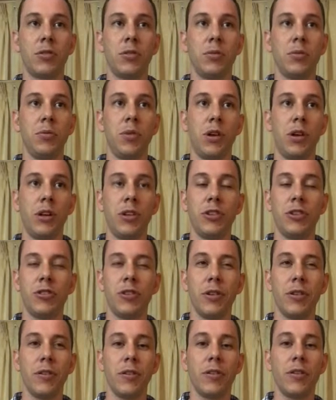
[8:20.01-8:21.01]

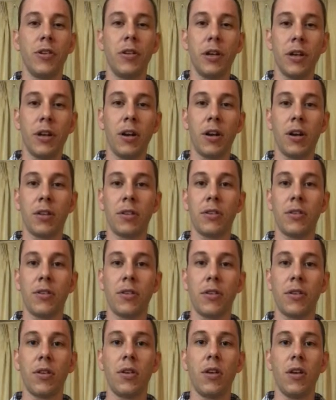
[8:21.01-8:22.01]

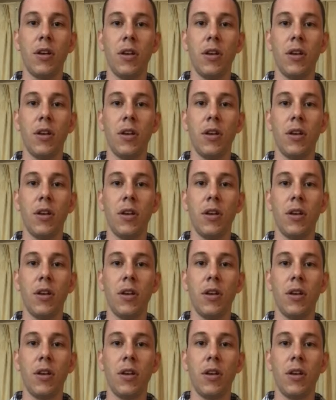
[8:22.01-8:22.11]
$230,